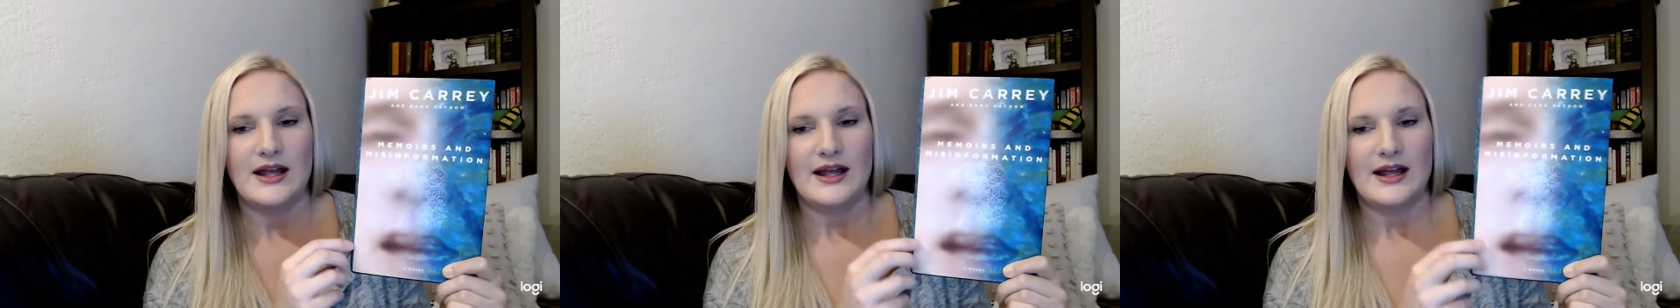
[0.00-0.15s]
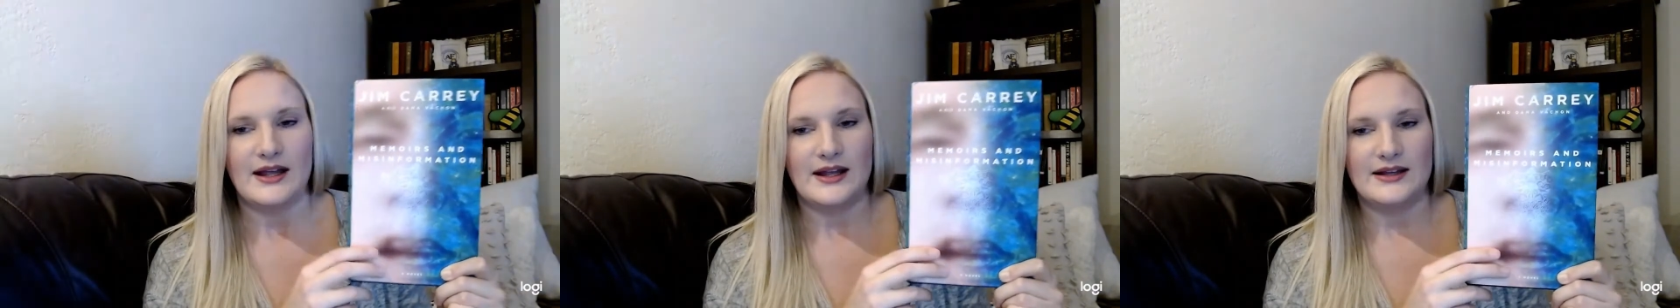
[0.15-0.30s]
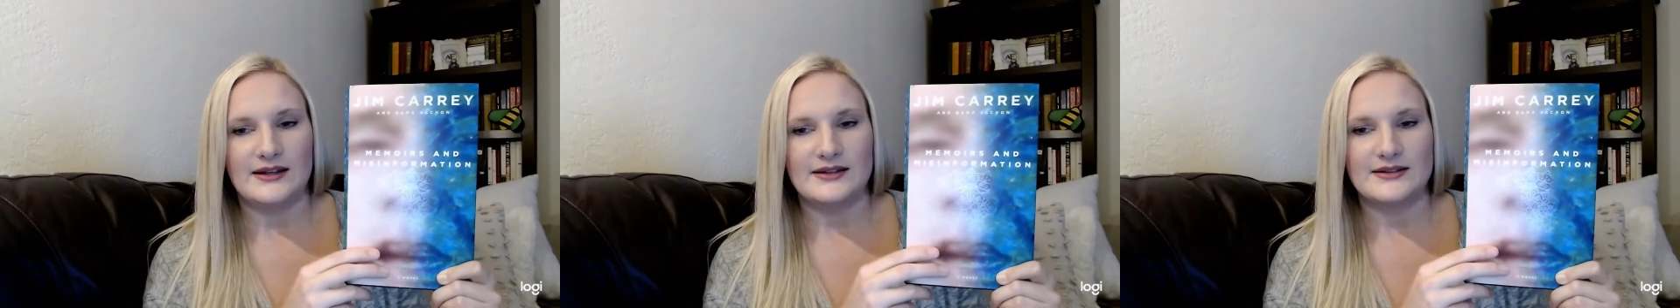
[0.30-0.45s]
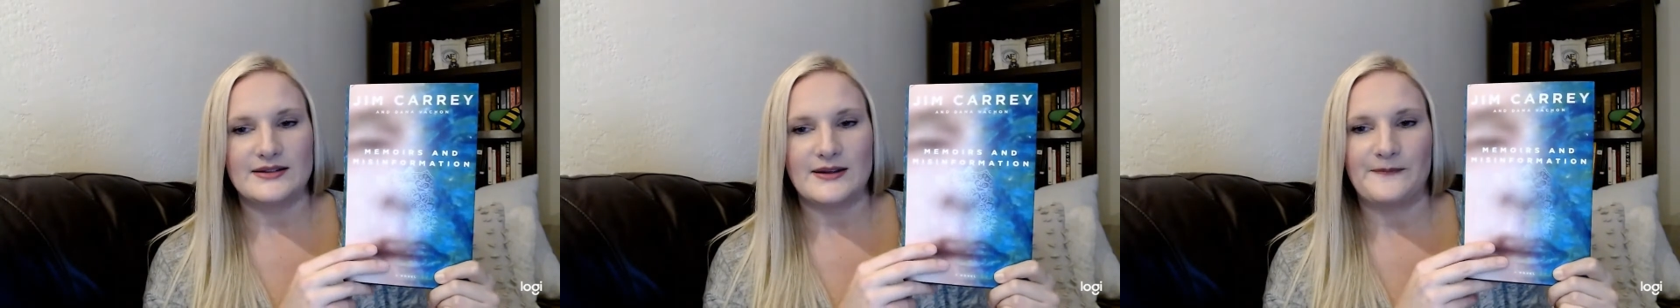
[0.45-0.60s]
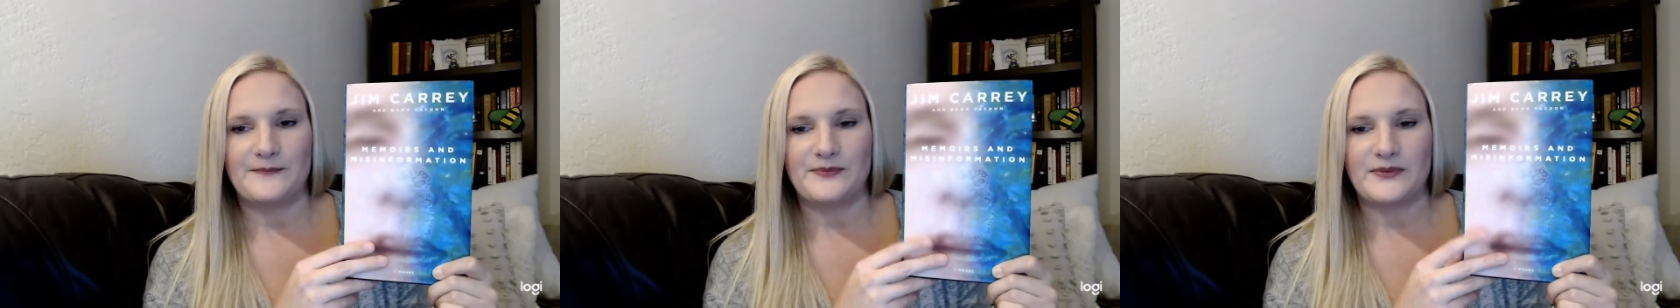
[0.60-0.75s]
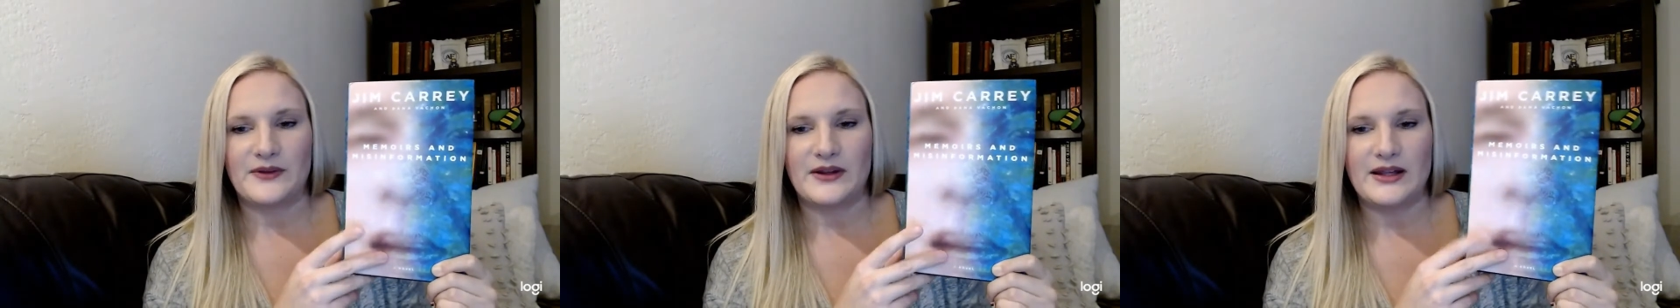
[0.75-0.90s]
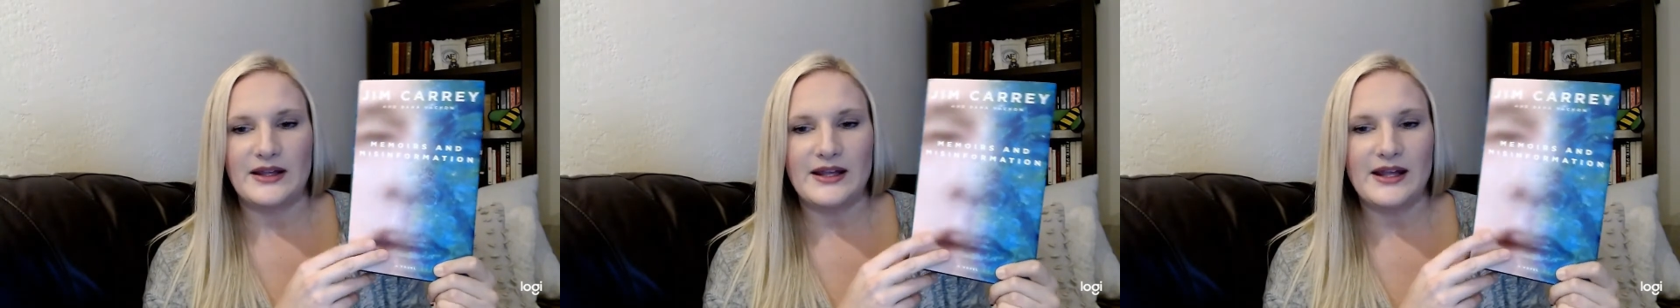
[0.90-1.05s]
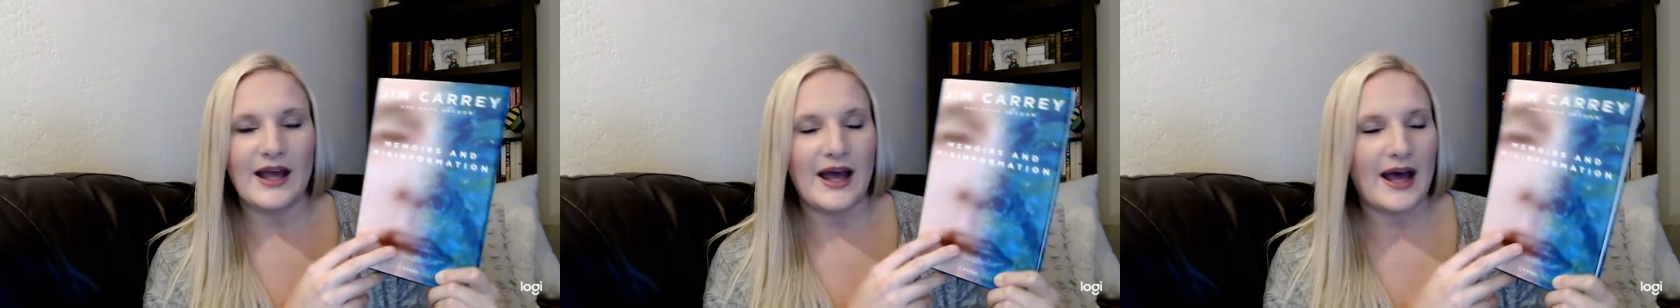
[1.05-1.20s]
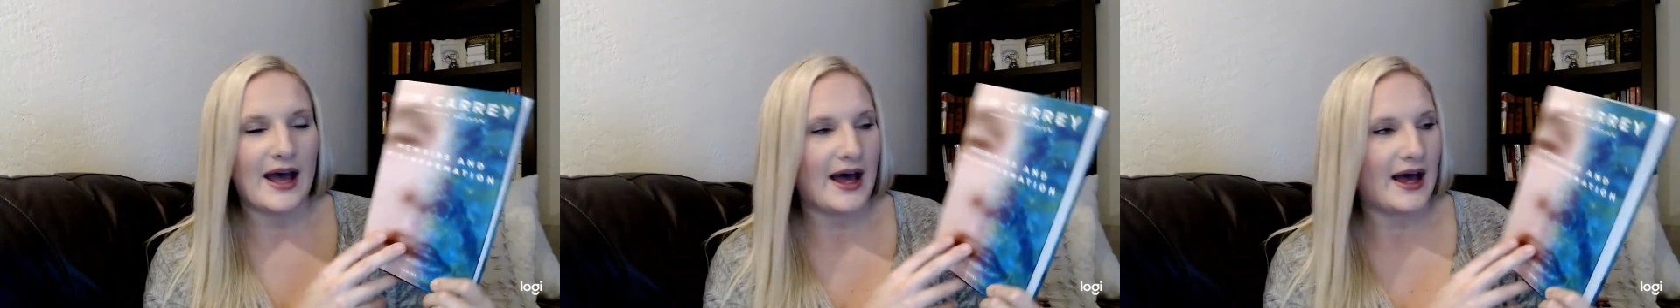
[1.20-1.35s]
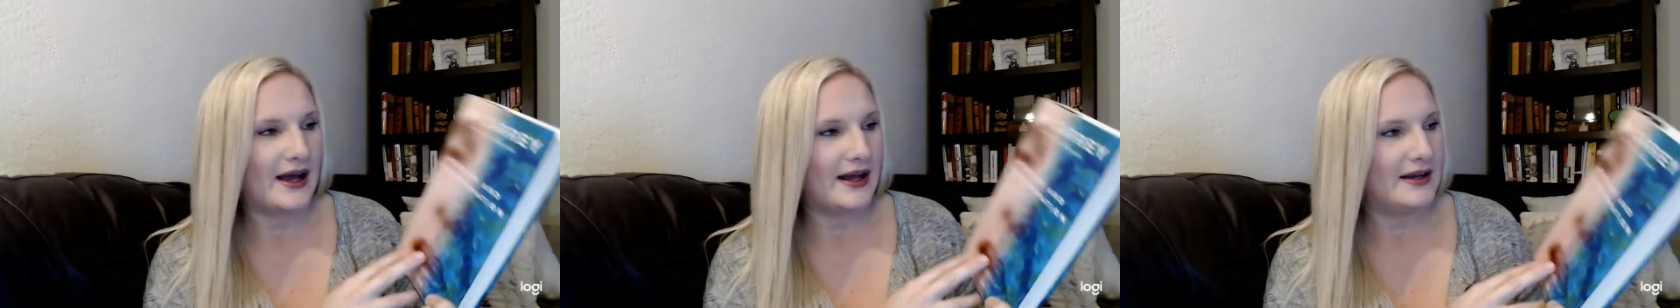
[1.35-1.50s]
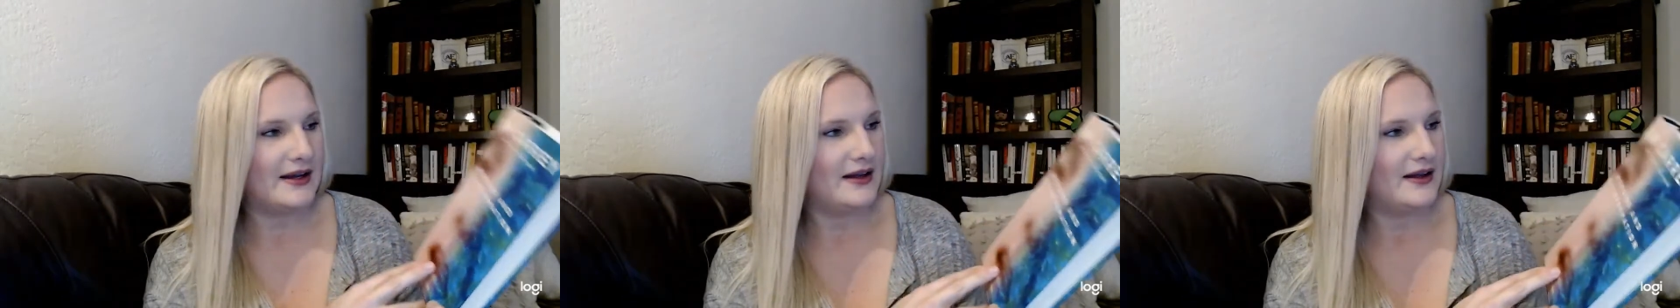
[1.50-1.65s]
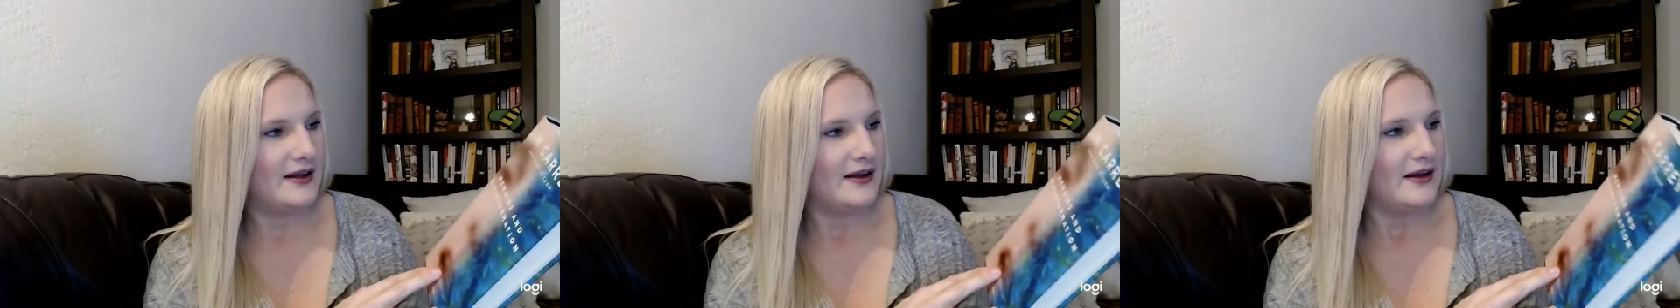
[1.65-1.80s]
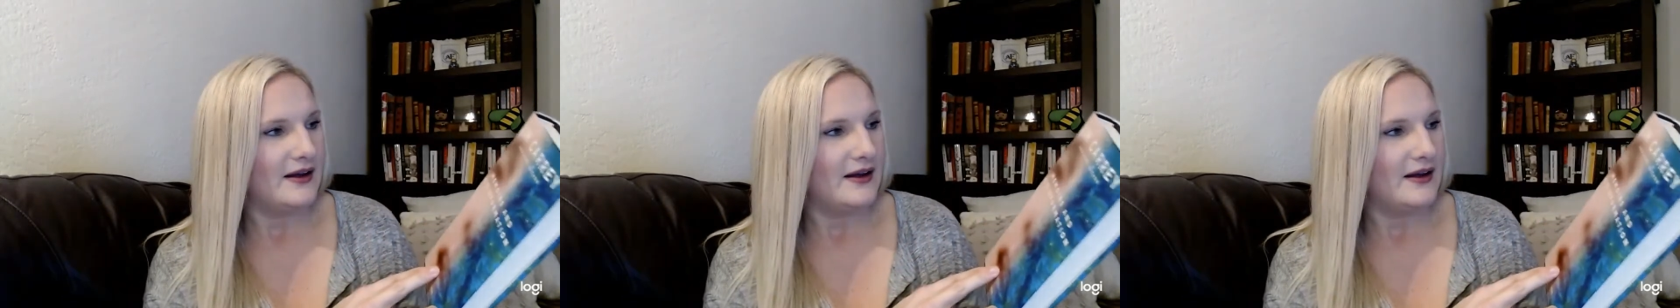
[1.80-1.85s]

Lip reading: is he had